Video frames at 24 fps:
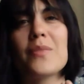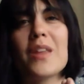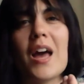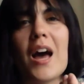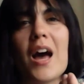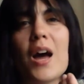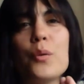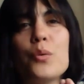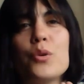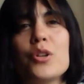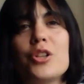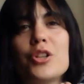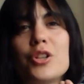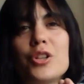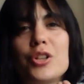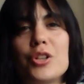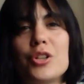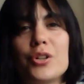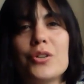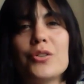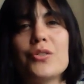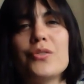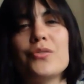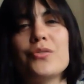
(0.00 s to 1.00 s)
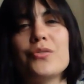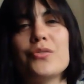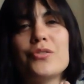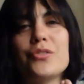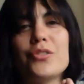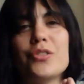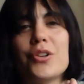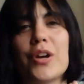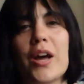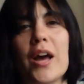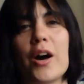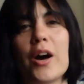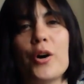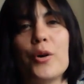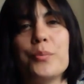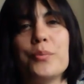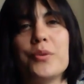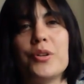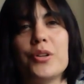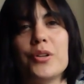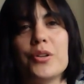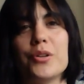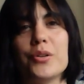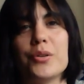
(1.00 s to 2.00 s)
I would love to
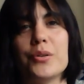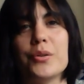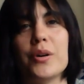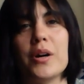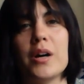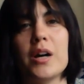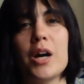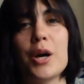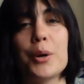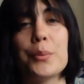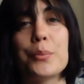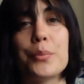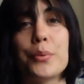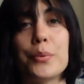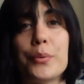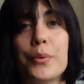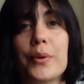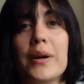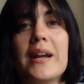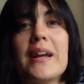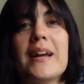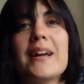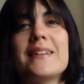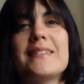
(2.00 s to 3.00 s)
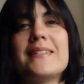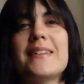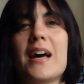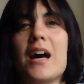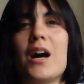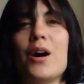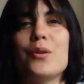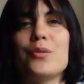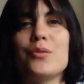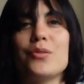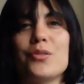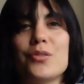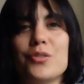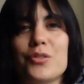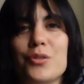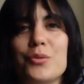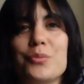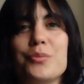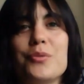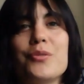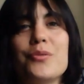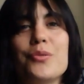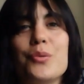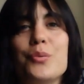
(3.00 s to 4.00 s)
help you break down
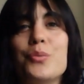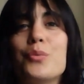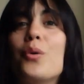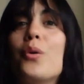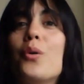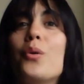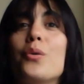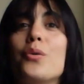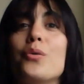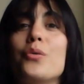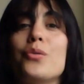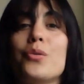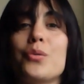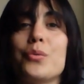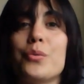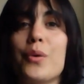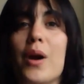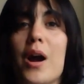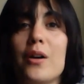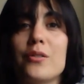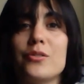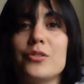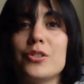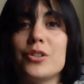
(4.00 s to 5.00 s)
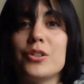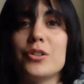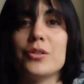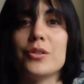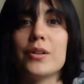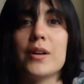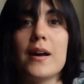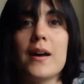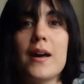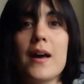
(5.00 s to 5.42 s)
some of the walls around you,